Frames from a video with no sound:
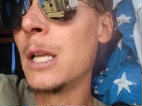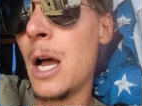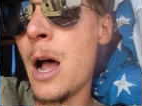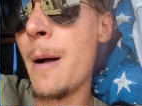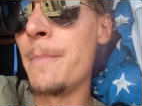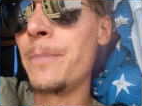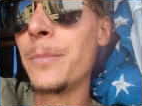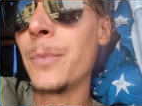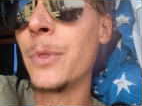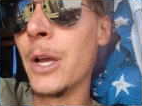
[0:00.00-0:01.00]
um,
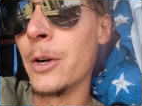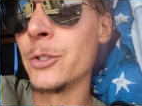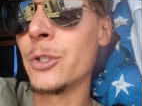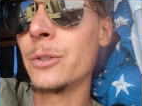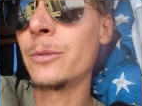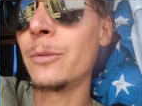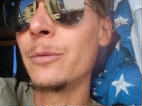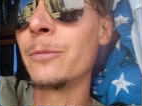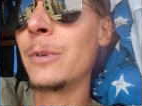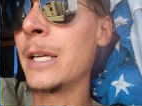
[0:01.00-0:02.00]
there's
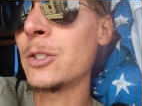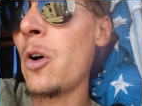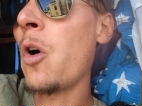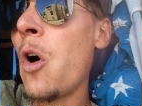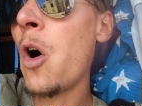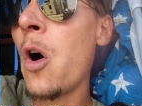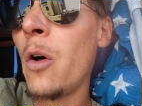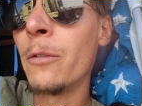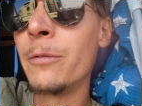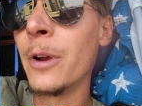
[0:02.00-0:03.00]
it's
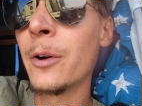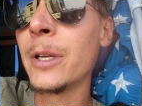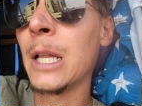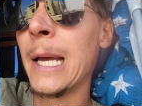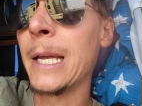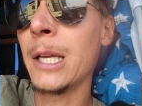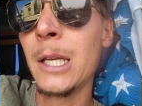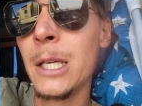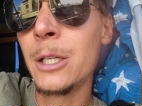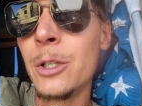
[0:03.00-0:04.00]
all very like
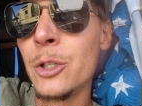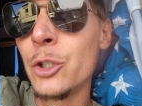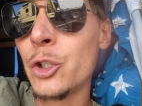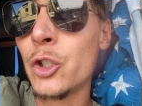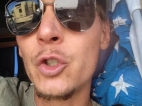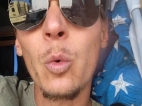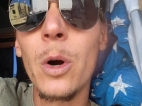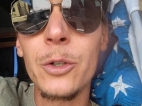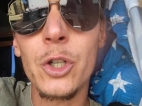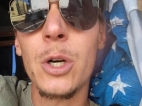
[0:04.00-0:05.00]

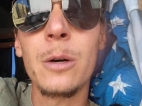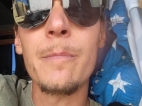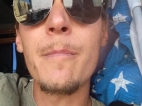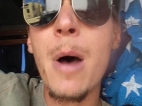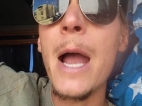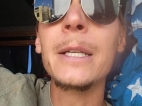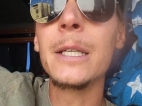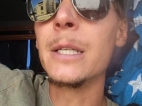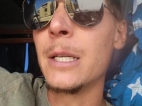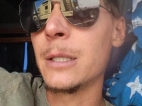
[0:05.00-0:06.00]
short-term
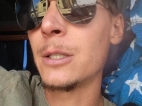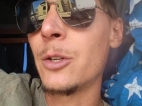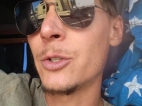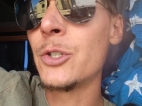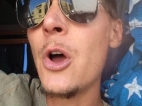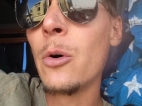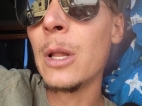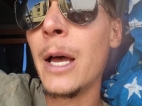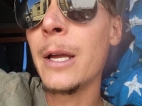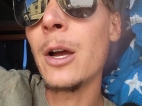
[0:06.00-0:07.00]
mindedness there's no
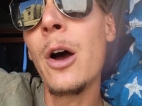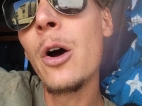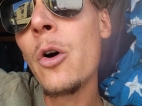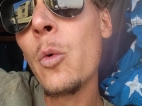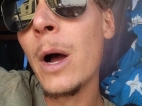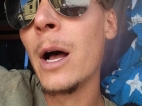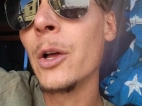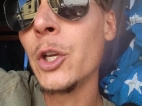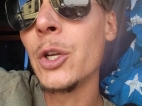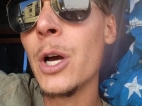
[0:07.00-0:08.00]
like oh
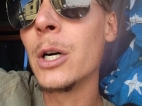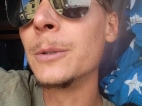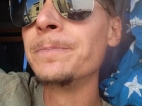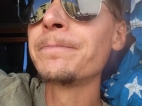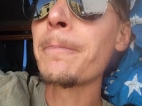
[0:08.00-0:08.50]
well you know